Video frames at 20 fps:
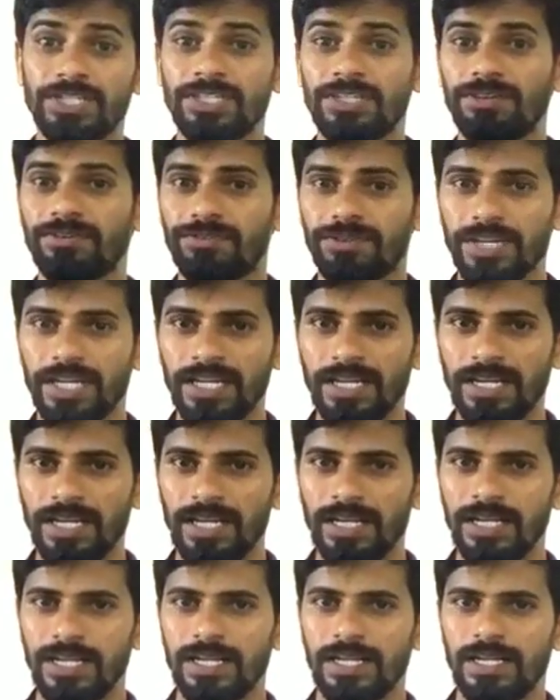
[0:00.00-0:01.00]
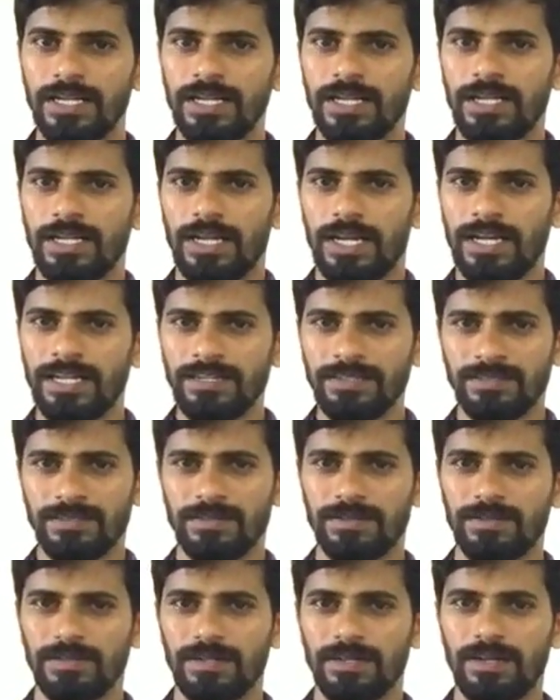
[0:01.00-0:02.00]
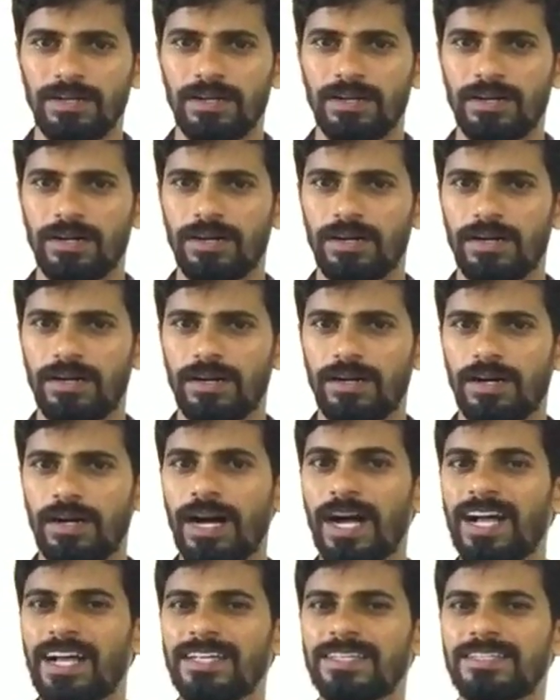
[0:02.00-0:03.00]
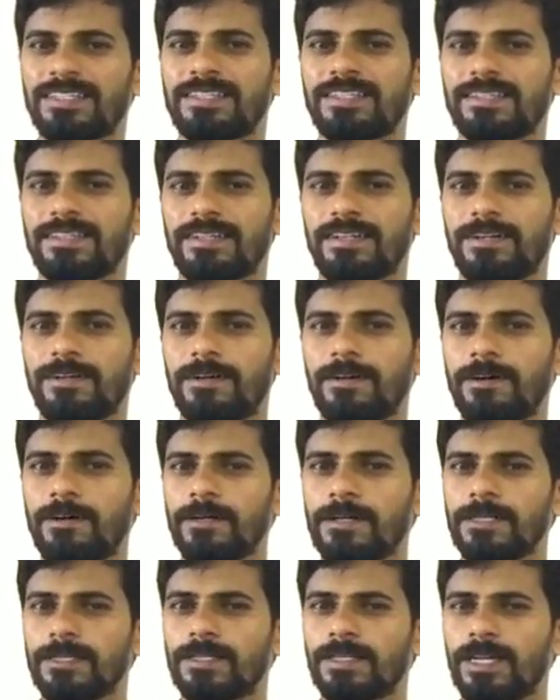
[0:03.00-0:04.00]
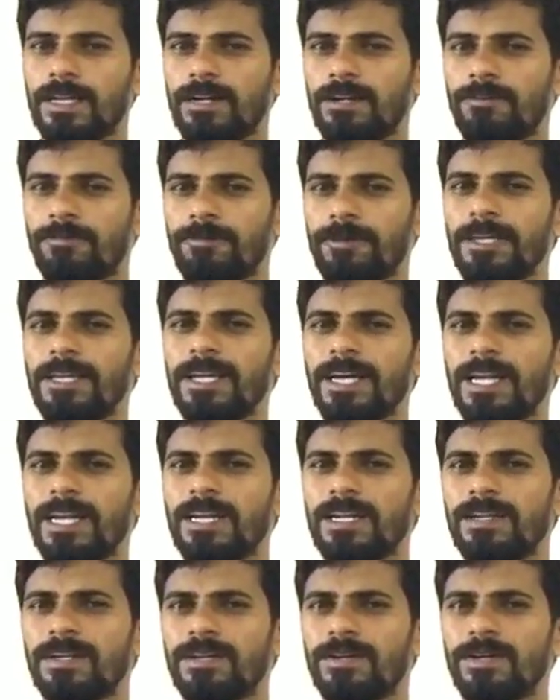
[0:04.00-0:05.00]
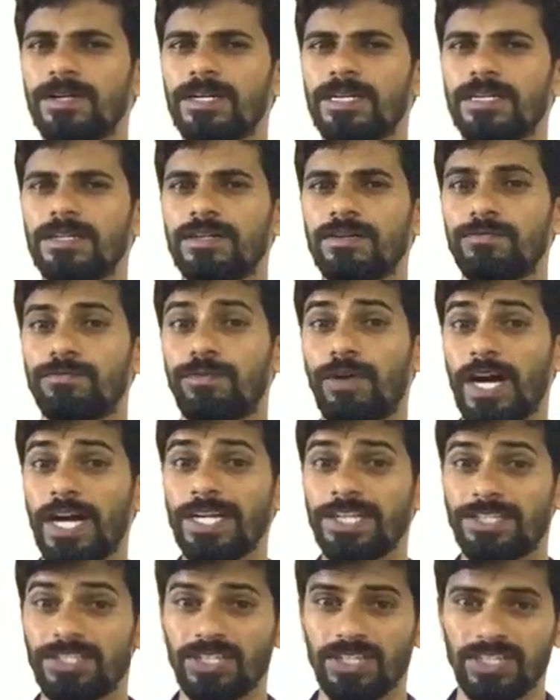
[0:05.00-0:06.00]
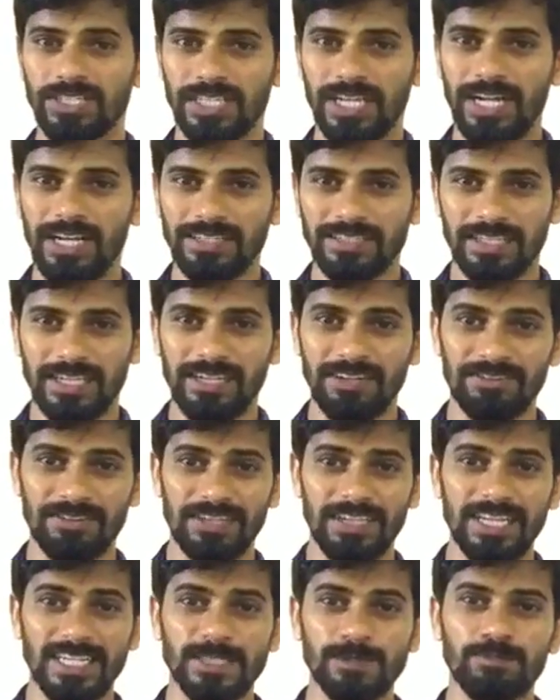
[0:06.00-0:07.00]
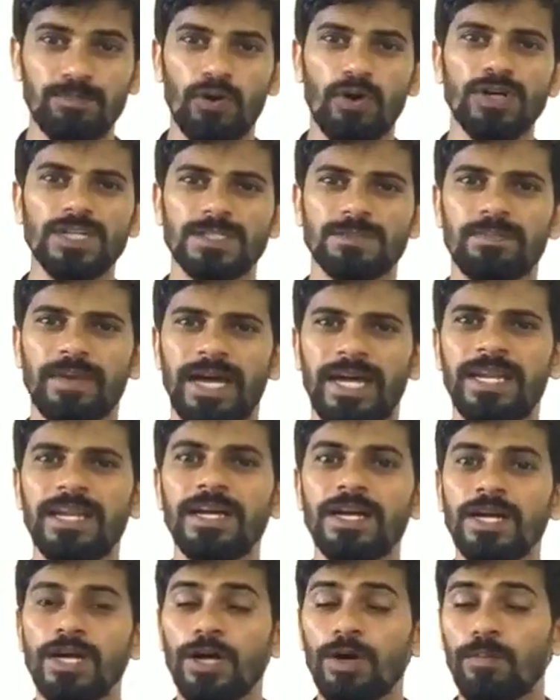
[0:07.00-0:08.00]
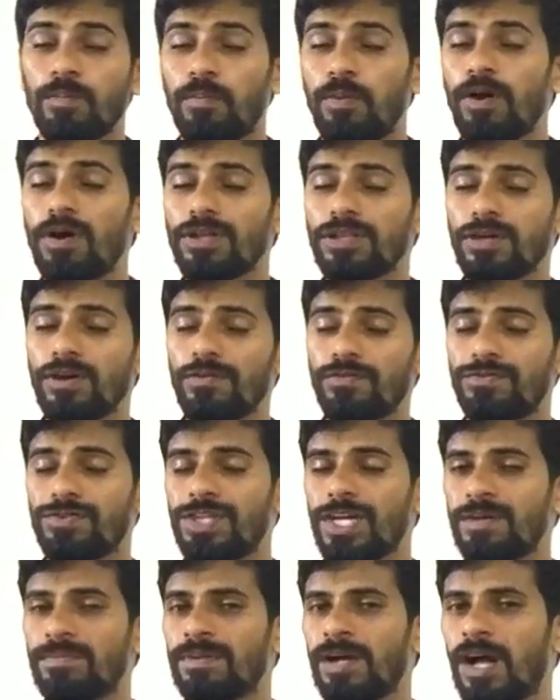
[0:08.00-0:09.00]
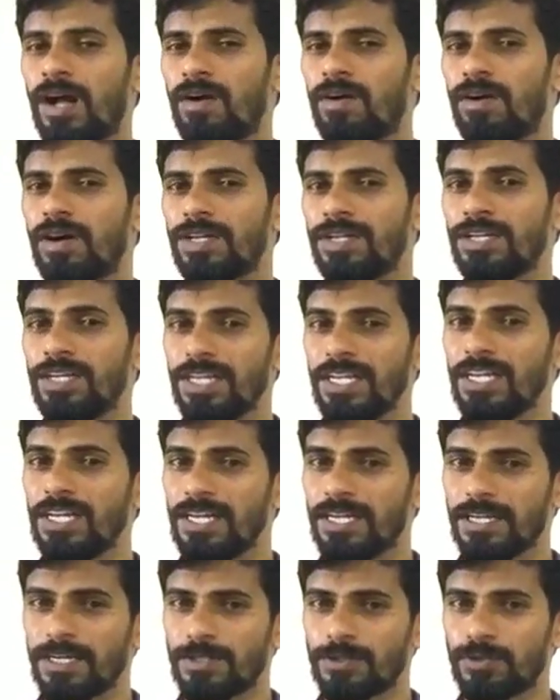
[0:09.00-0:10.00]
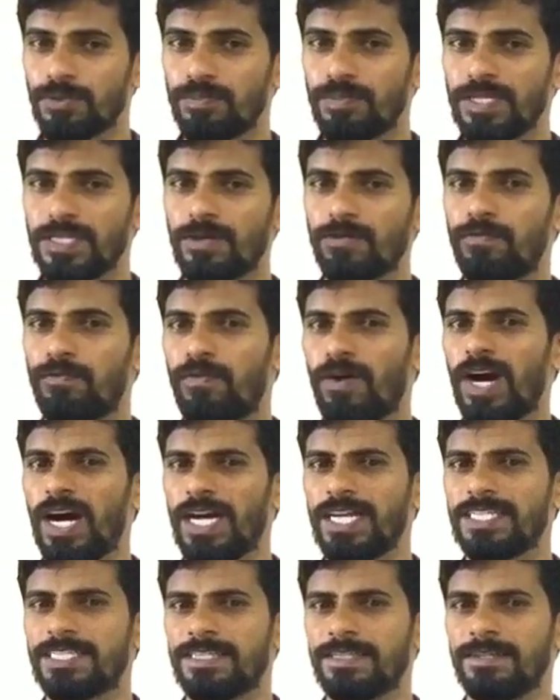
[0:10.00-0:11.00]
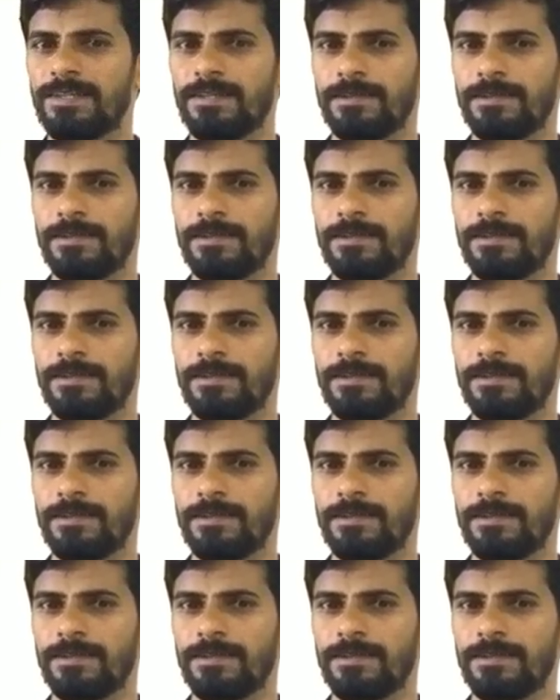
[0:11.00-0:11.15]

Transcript: in the ring. And as a real fighters, as a real sportsman, both of them needed to be the fight